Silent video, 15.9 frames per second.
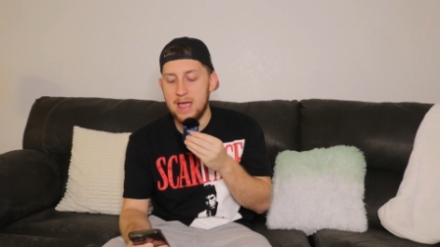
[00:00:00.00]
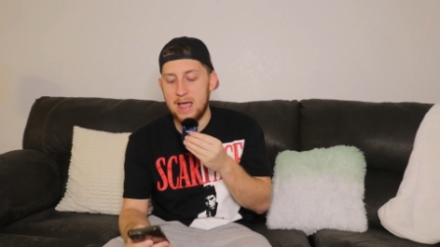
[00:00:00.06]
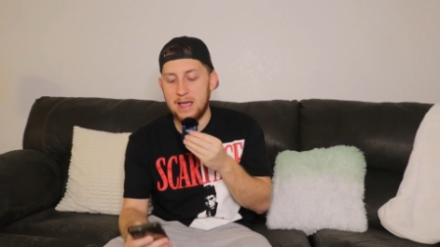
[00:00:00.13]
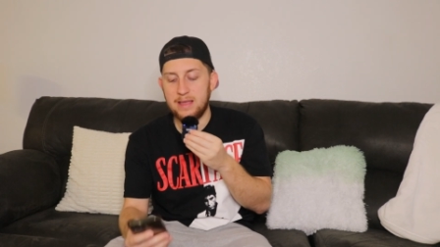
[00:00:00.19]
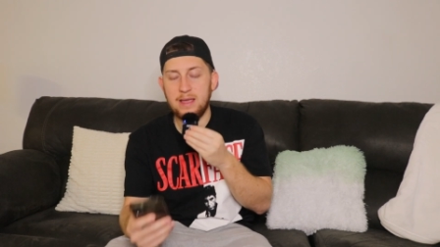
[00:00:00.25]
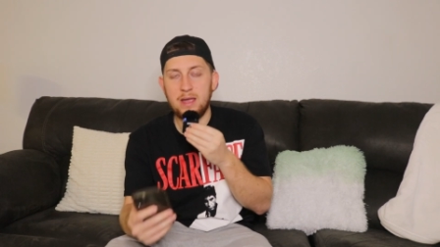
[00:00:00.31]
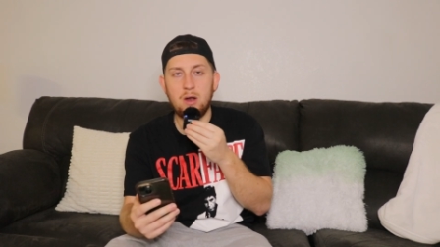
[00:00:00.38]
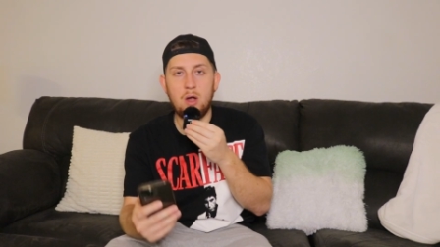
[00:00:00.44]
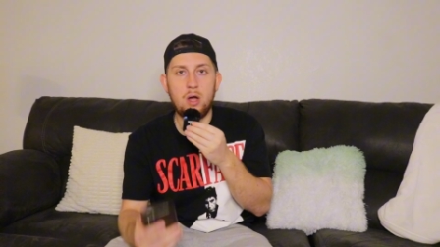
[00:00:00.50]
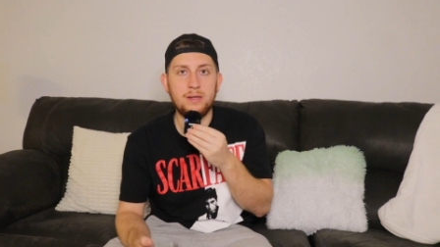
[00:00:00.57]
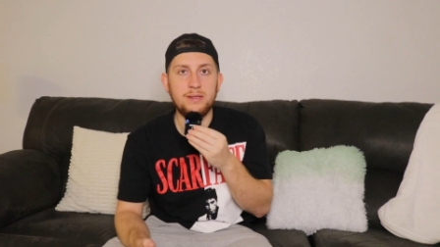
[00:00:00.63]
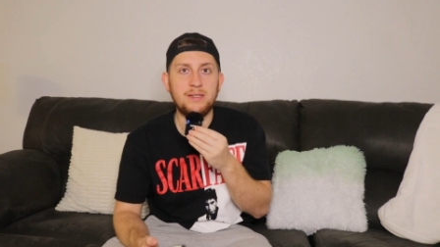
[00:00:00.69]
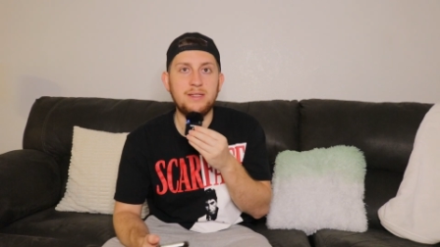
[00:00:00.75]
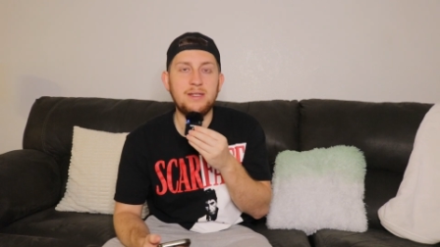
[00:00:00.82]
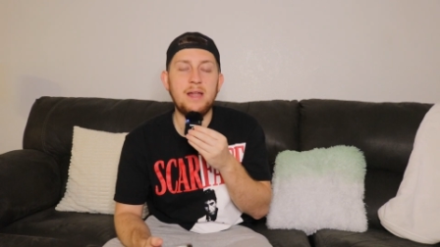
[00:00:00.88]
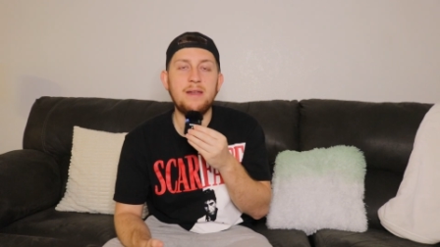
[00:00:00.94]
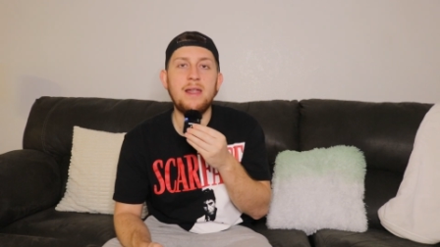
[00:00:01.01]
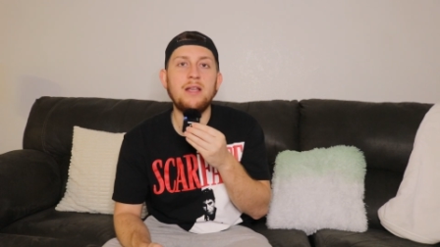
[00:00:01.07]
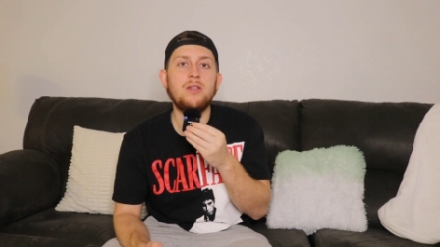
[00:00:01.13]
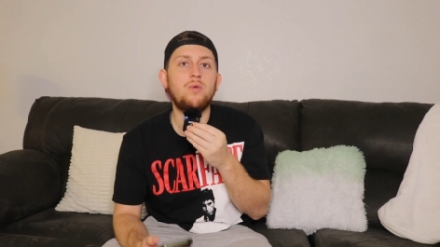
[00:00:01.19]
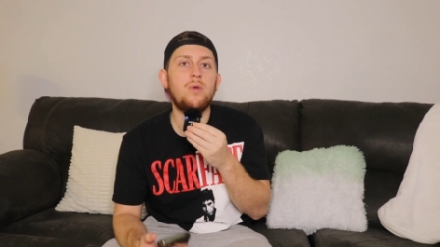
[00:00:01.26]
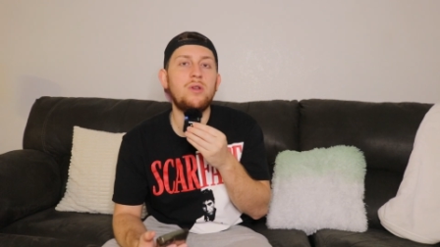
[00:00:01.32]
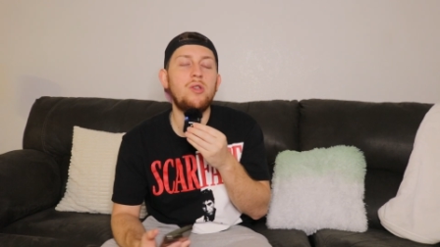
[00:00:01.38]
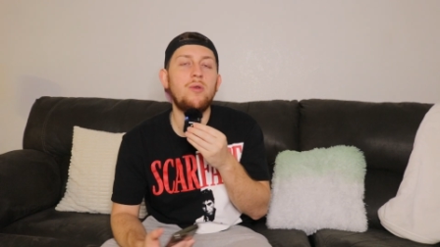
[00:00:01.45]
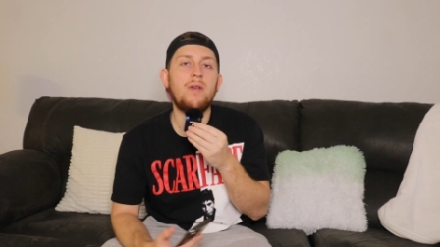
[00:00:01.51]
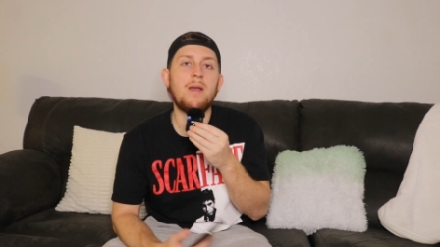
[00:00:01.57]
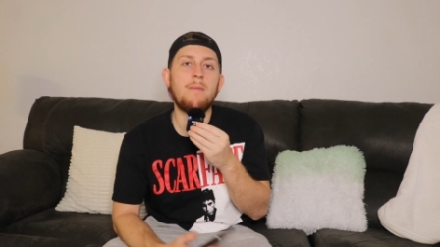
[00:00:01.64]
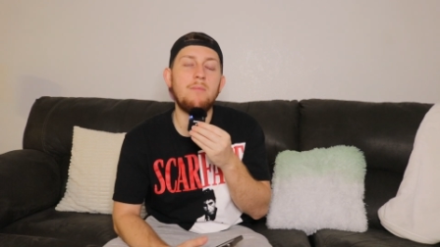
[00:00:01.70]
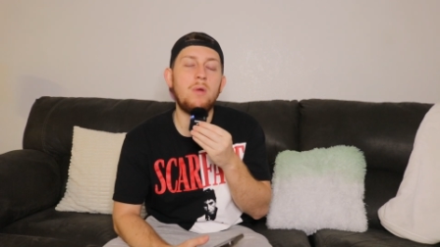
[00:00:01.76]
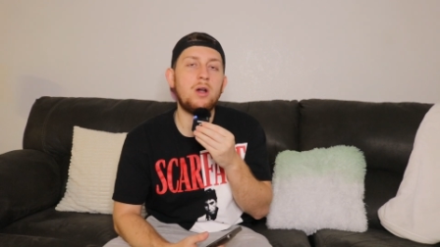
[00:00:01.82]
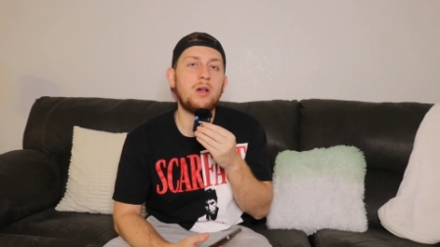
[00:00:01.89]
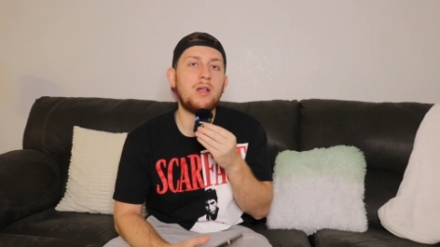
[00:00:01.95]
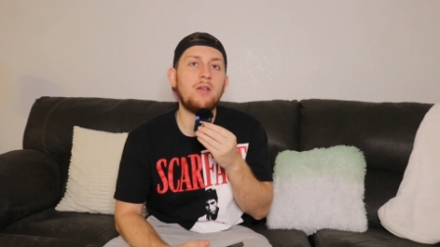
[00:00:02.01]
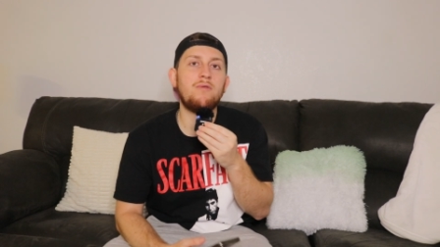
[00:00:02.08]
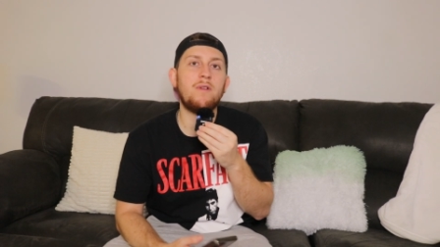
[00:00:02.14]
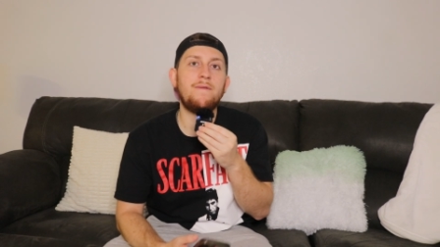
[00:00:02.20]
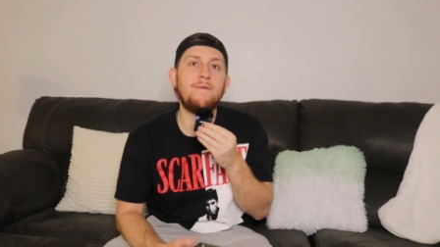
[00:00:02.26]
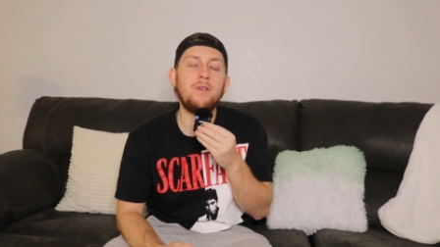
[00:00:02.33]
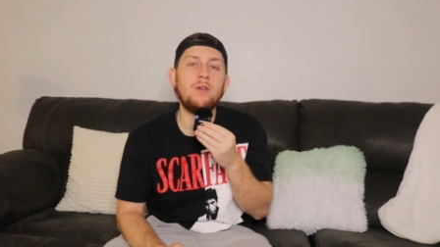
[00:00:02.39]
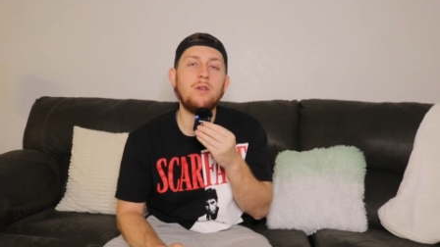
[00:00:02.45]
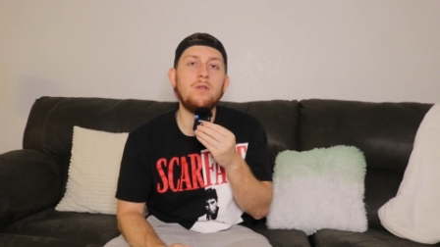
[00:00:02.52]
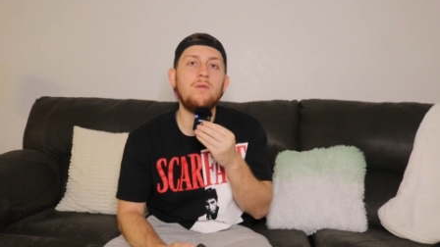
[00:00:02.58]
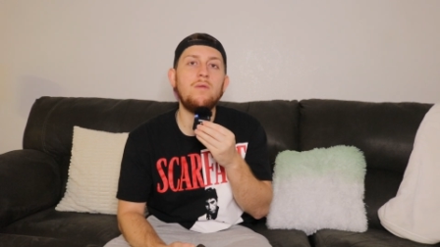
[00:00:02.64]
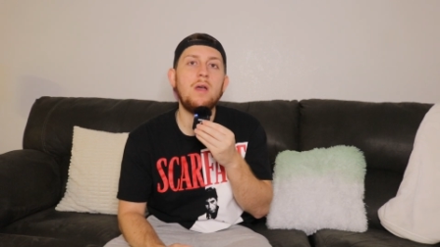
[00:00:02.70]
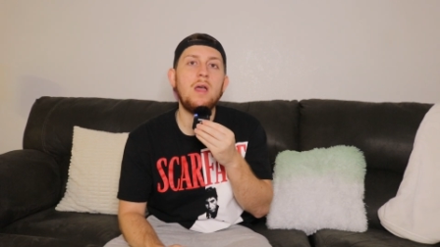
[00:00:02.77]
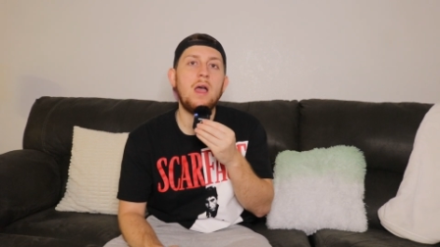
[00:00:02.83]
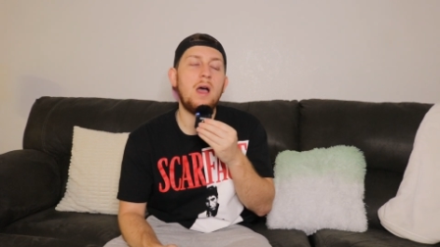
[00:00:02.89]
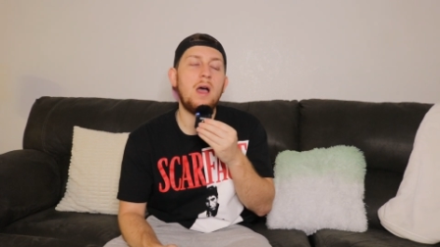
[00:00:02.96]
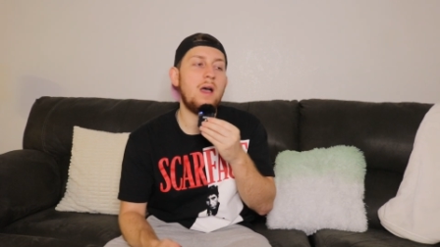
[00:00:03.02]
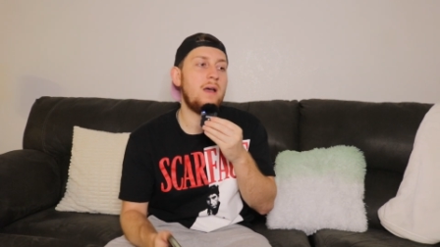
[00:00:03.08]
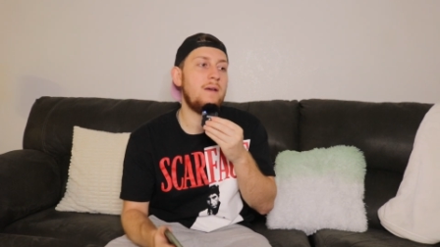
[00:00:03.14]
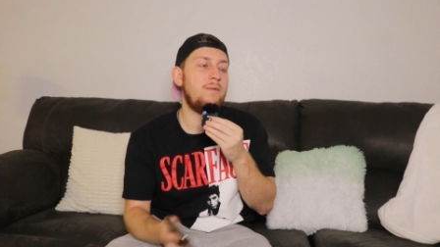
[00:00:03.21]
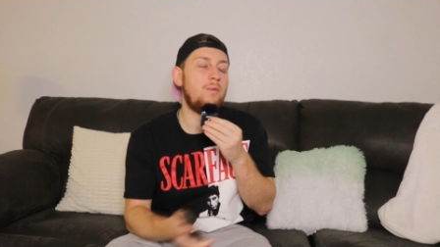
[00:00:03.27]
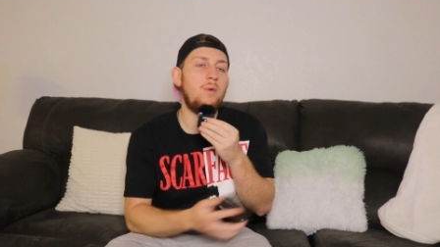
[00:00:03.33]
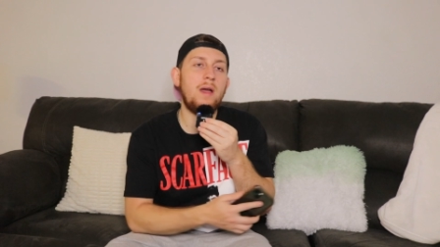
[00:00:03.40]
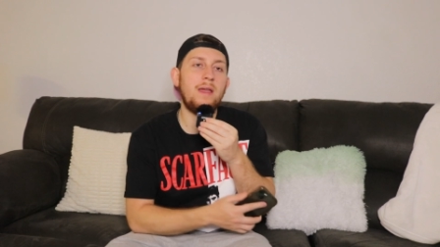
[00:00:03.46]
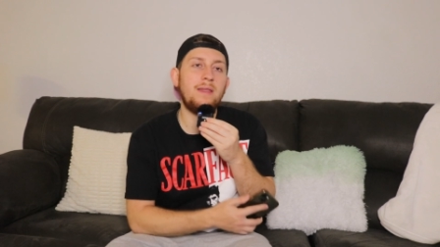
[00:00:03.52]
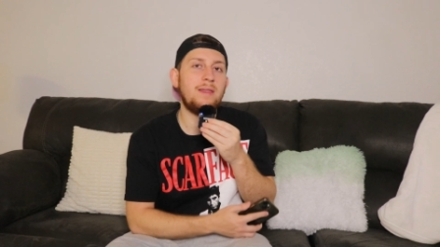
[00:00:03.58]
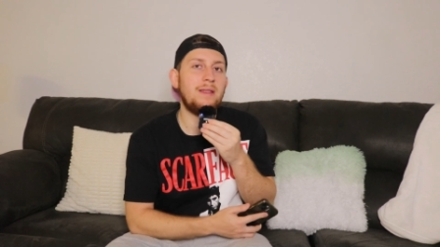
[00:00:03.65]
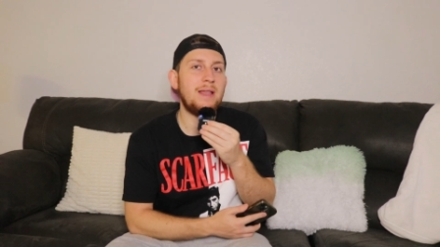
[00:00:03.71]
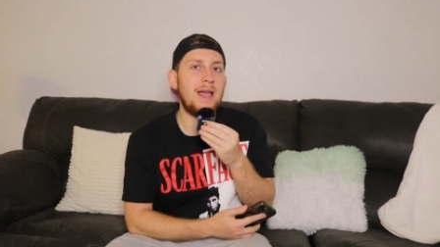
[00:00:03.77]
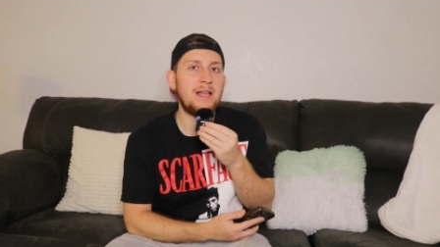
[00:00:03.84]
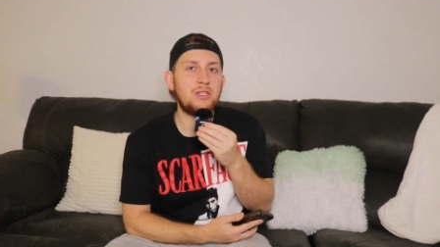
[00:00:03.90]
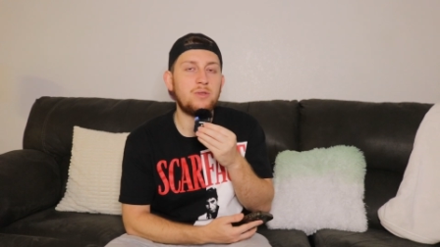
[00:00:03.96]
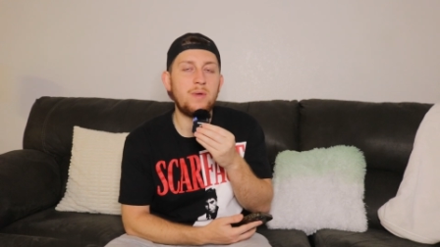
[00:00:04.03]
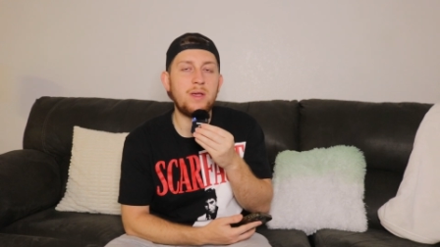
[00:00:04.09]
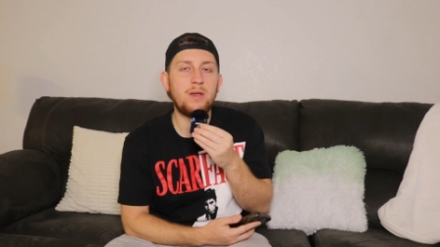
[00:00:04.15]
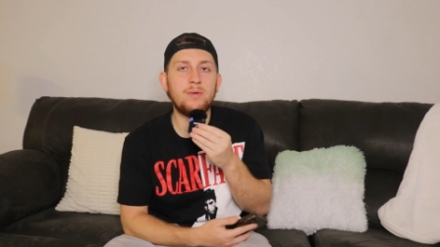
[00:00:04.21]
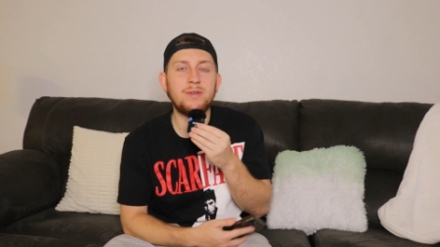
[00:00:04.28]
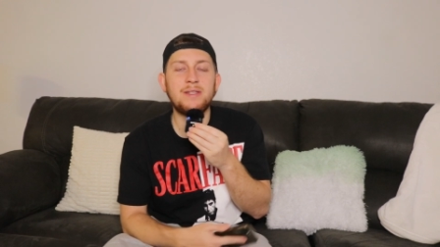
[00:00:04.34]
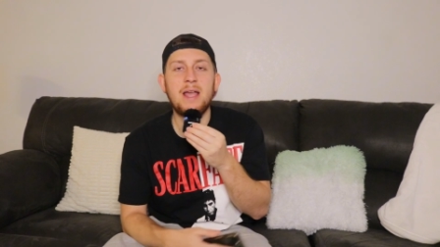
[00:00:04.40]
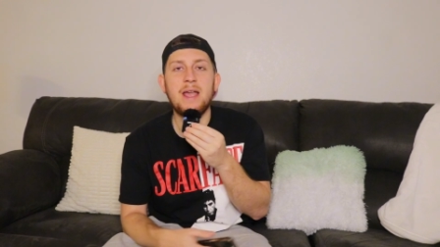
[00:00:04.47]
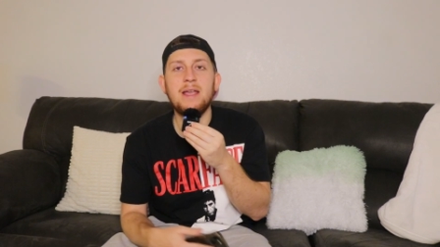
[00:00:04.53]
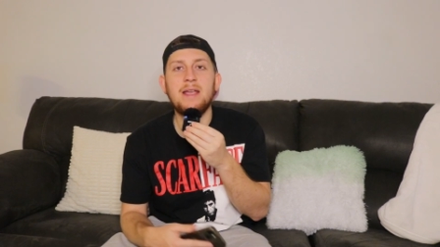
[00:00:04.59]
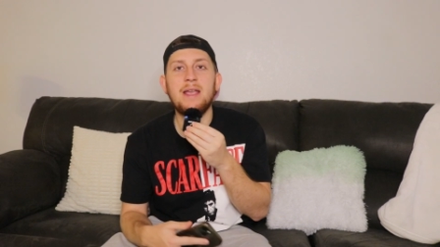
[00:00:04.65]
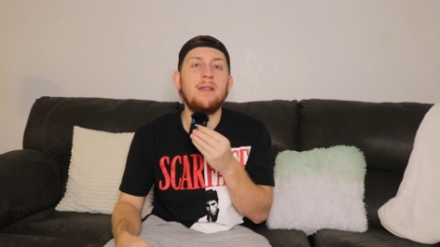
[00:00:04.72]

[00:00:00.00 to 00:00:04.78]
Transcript: And then on Sundays, we're doing a market review of what last week was like.